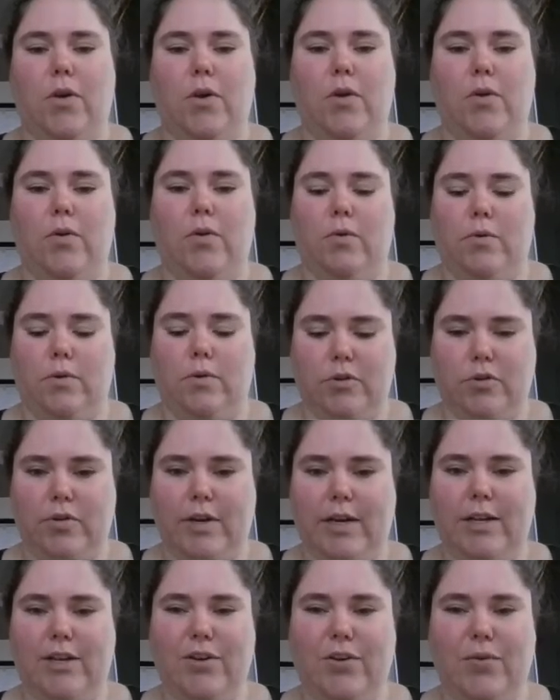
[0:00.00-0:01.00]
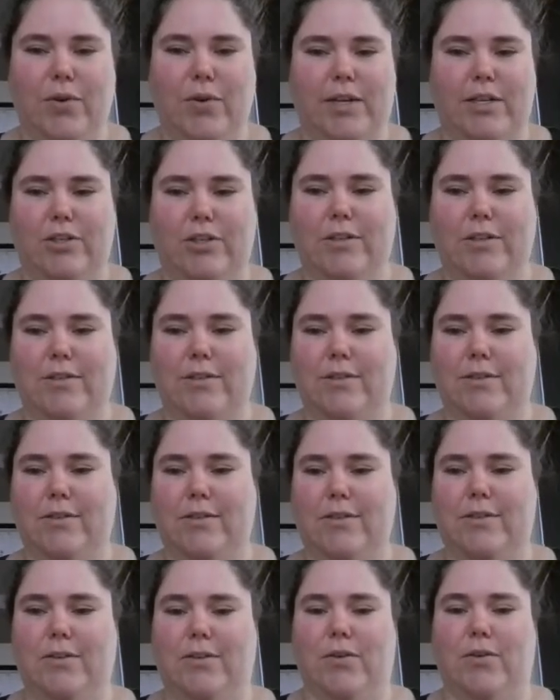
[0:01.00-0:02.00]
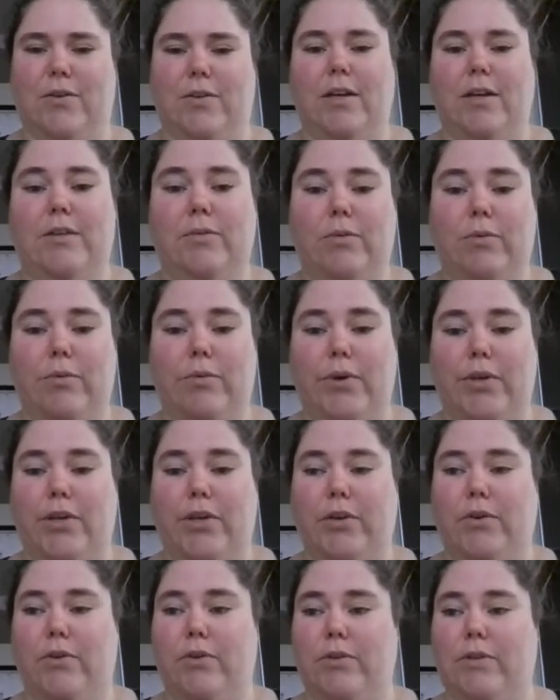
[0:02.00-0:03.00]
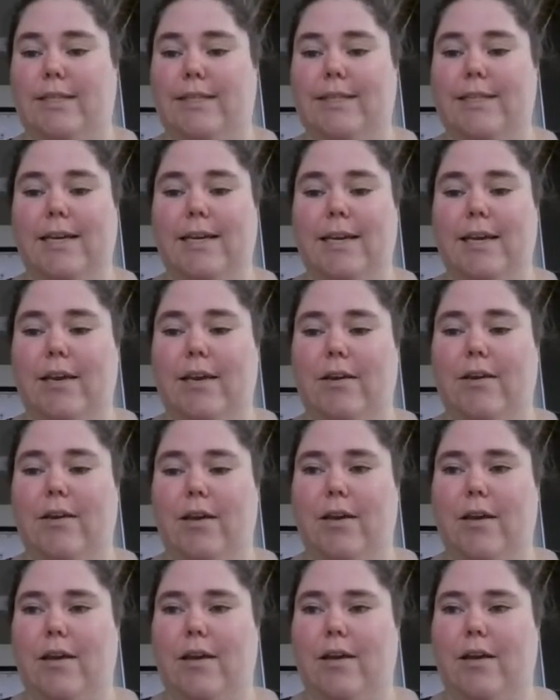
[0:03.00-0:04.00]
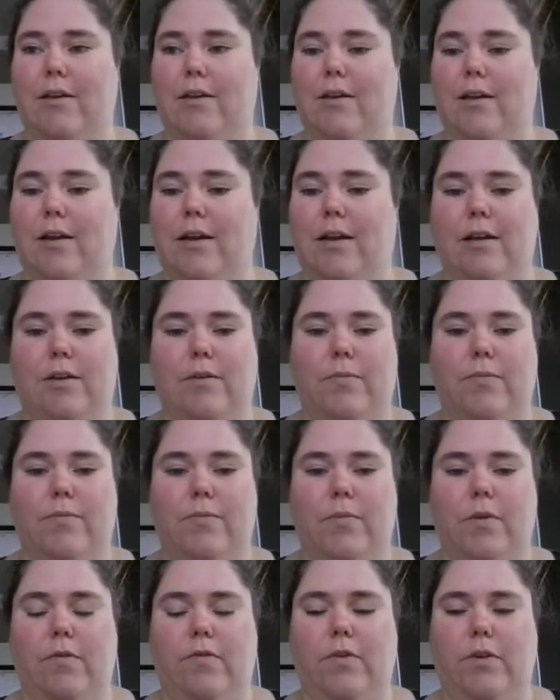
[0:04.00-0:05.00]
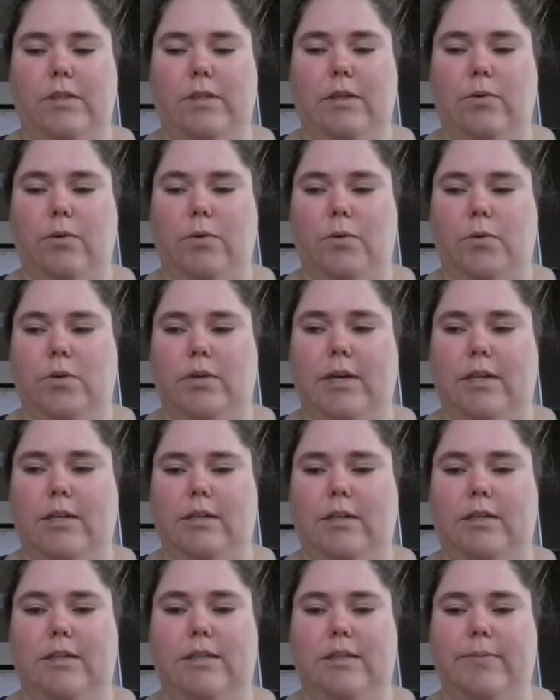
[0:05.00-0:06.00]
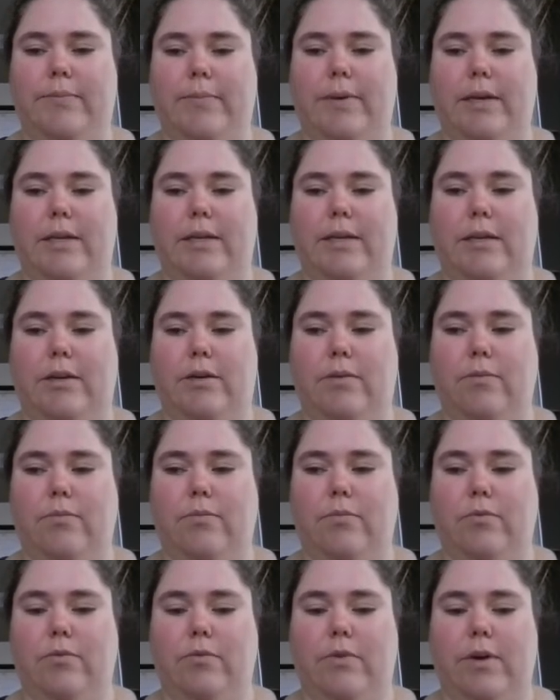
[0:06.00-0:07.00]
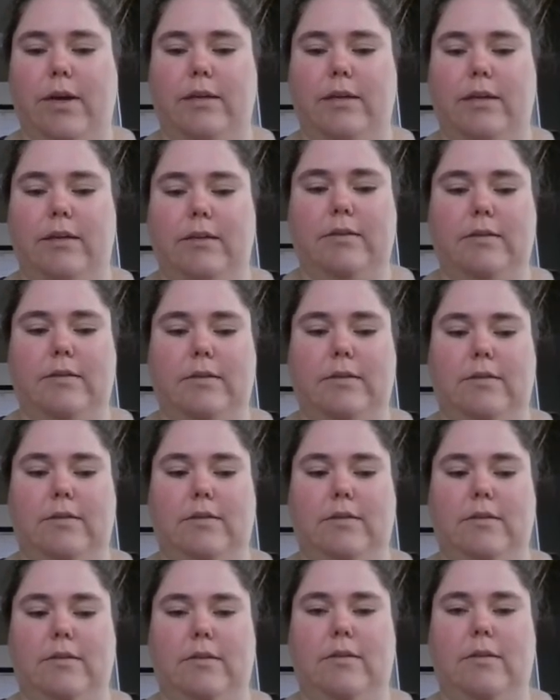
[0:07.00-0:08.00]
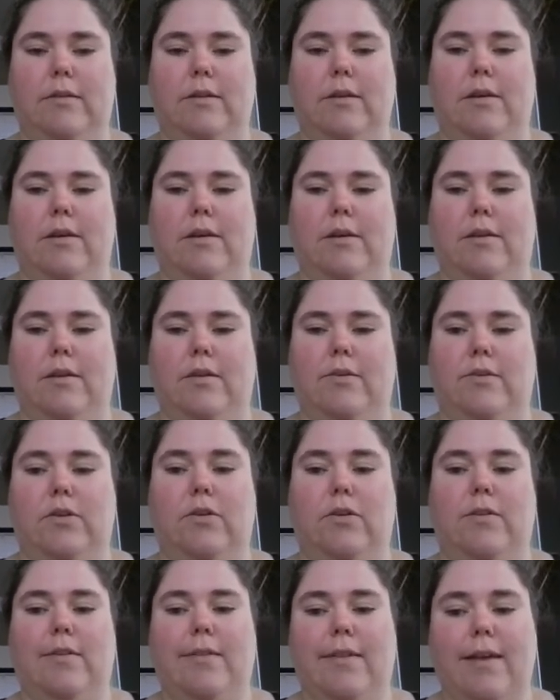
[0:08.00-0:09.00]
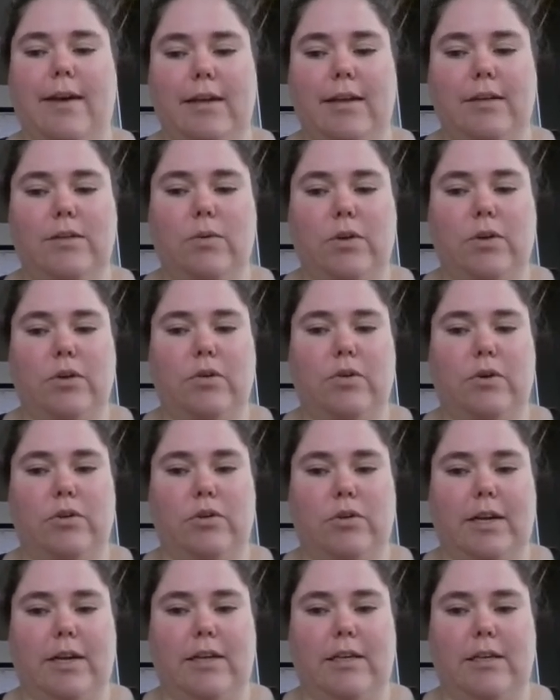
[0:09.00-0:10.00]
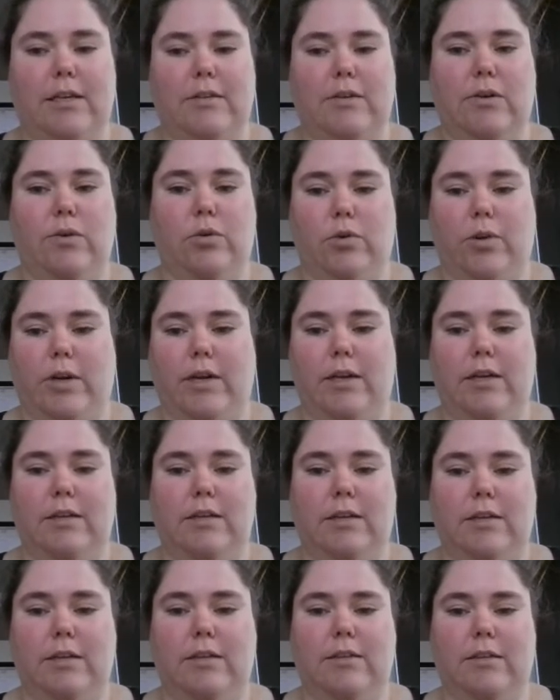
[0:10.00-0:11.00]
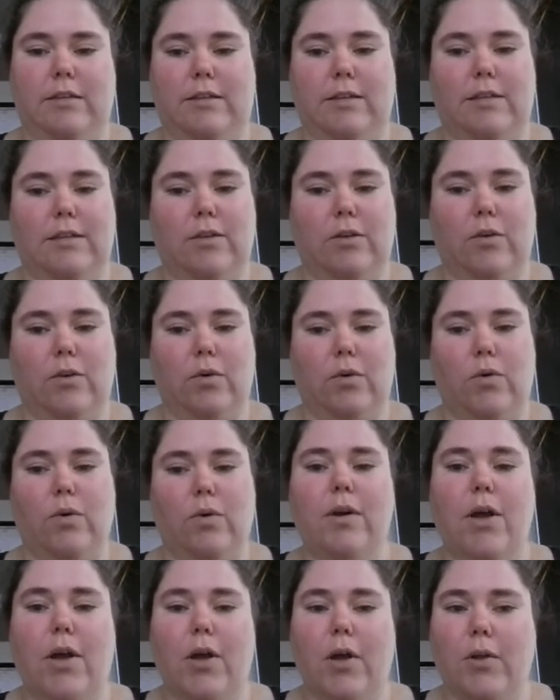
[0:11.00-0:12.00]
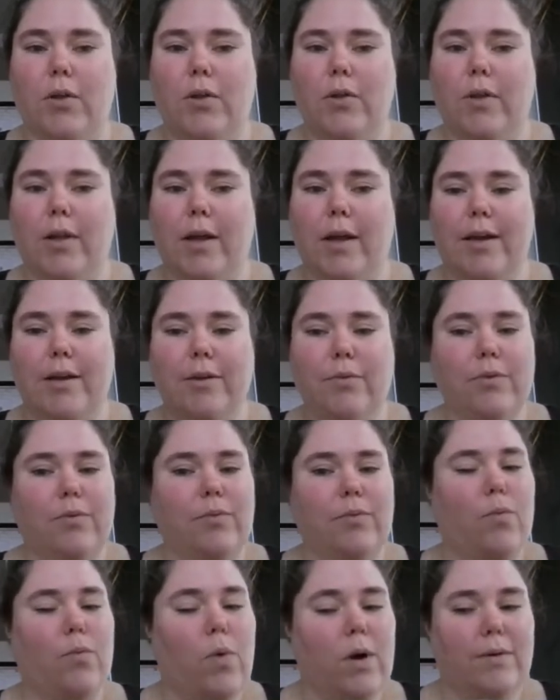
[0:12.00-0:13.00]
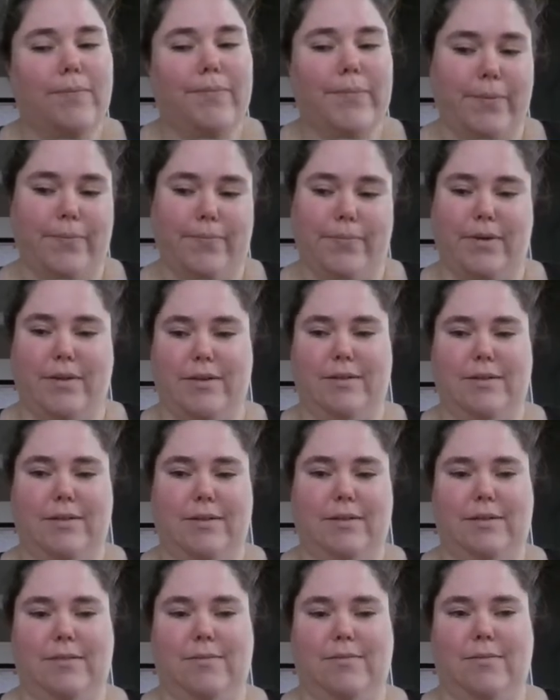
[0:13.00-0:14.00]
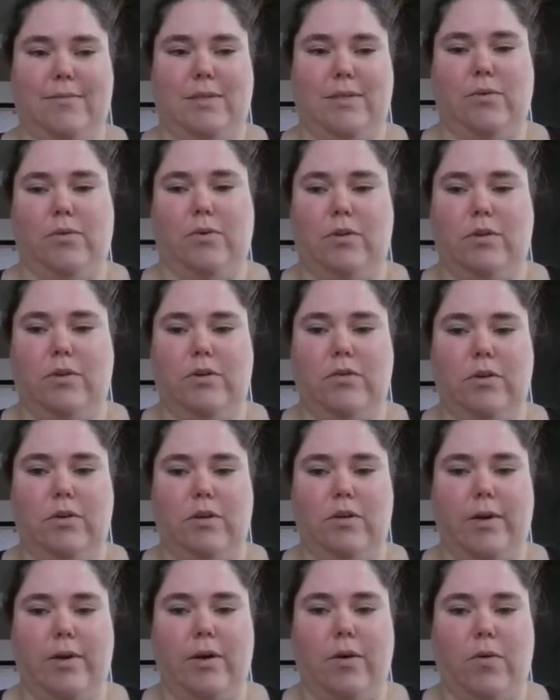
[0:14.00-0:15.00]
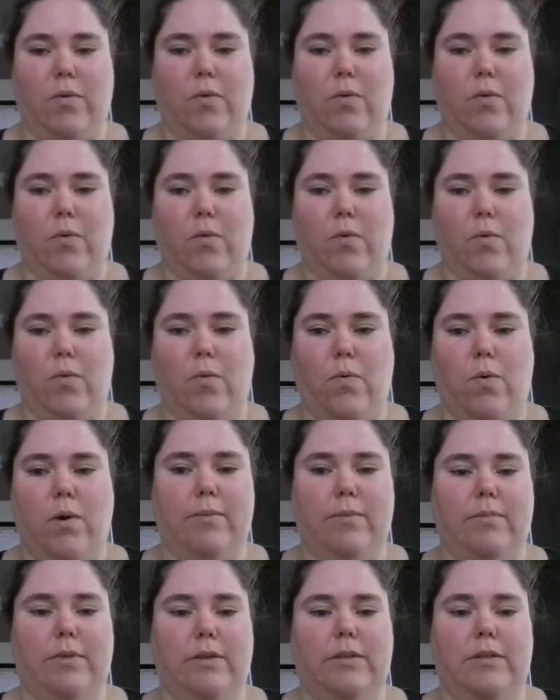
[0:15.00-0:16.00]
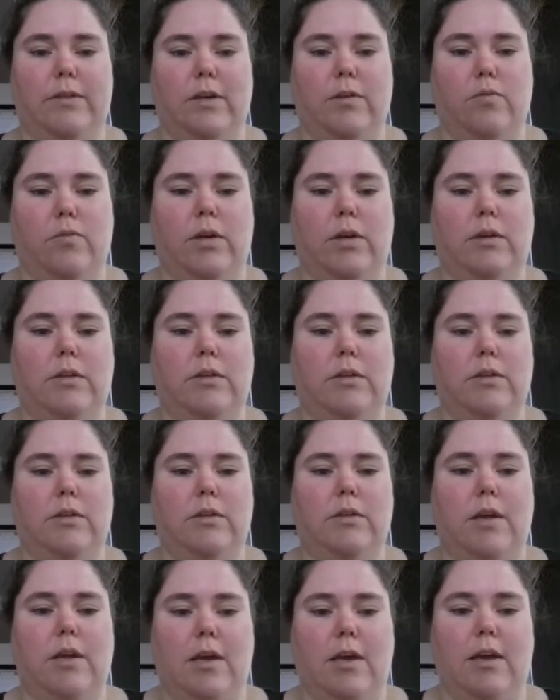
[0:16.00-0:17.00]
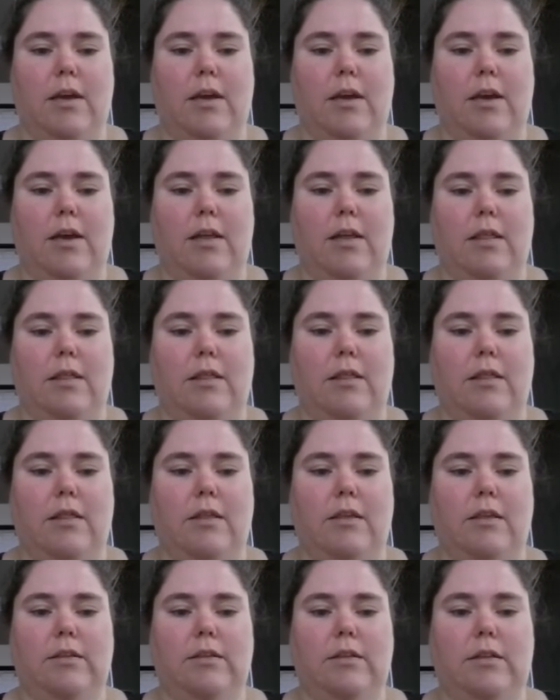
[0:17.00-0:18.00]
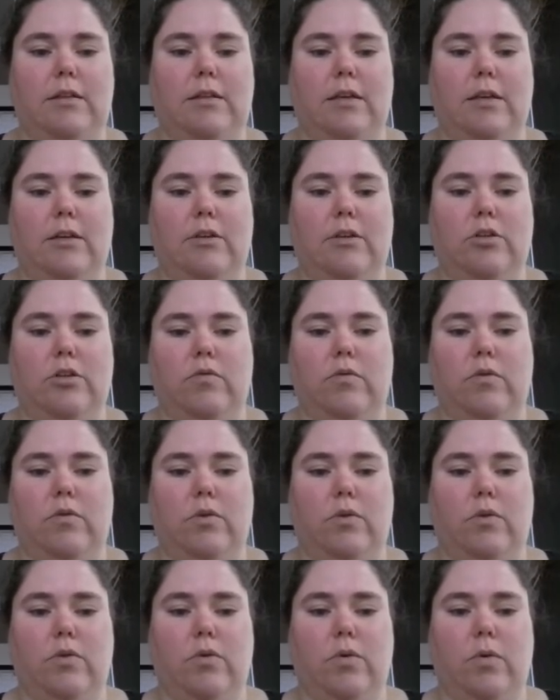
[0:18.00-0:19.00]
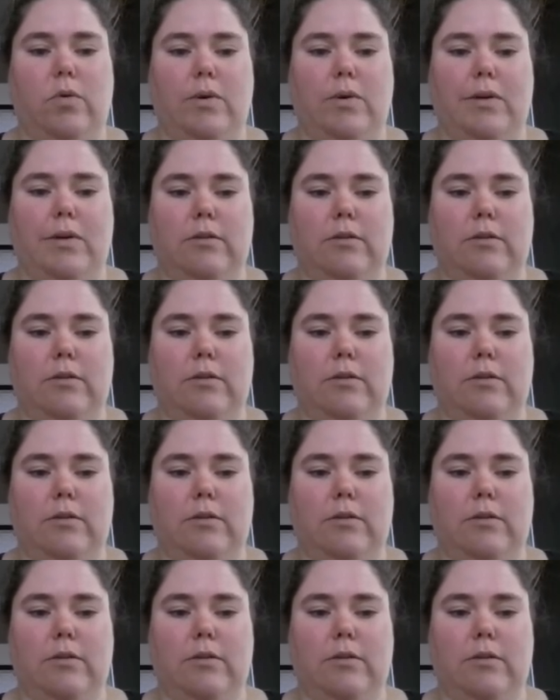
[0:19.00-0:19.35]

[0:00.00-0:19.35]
Quadratic equations. So that's what we're working on today. First thing we want to look at is expanding brackets. So that is what a quadratic is. A quadratic is this little line with one bump in it. So we're only talking about one bump this time round, and this is our general equation.